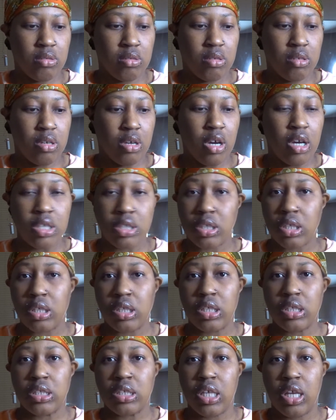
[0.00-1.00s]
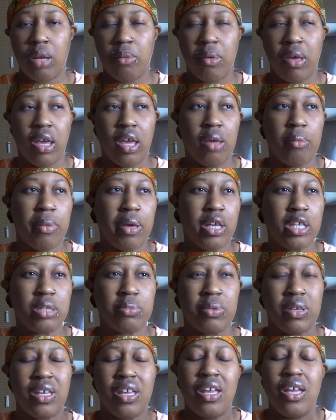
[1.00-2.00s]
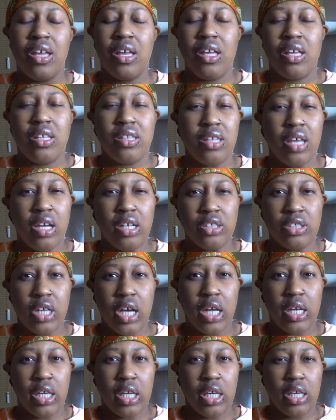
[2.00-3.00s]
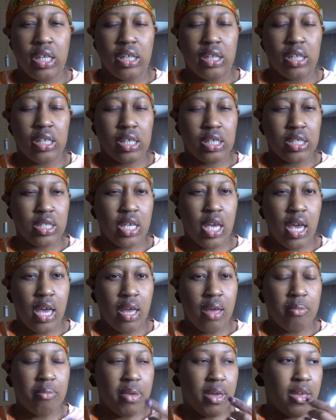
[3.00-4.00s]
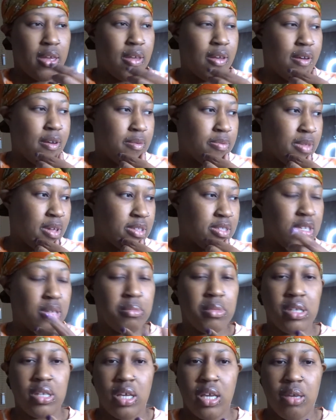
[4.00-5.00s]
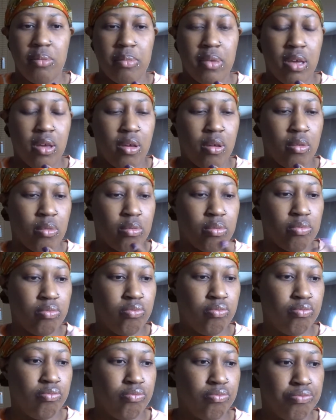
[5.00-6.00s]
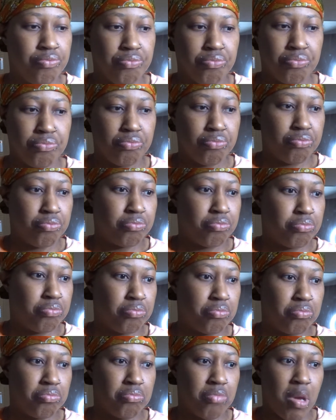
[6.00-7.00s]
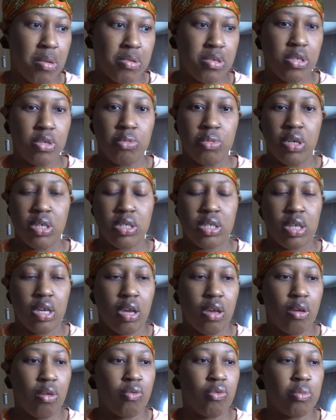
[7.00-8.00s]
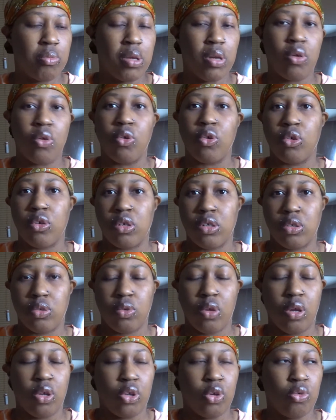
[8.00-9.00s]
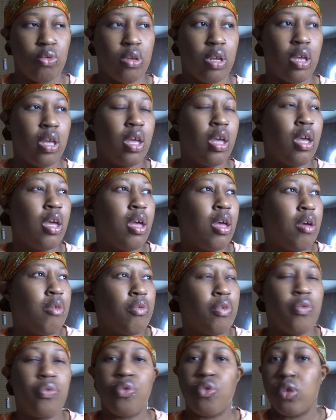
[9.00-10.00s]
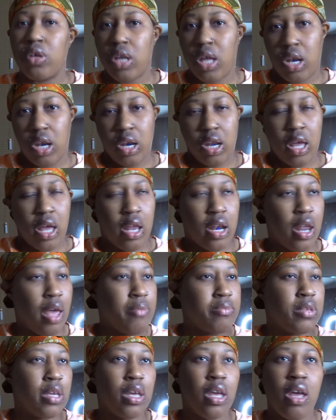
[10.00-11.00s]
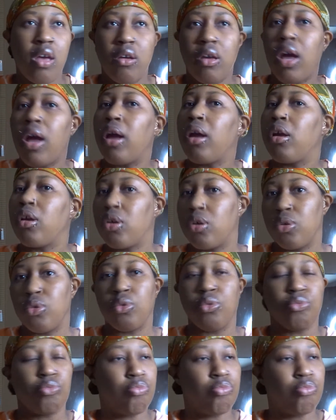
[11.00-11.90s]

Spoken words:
constantly sending me emails, but they tried to scam me. They sent me an email maybe 2 months ago for me to order a unit for $4.99. And I was like, okay, cool.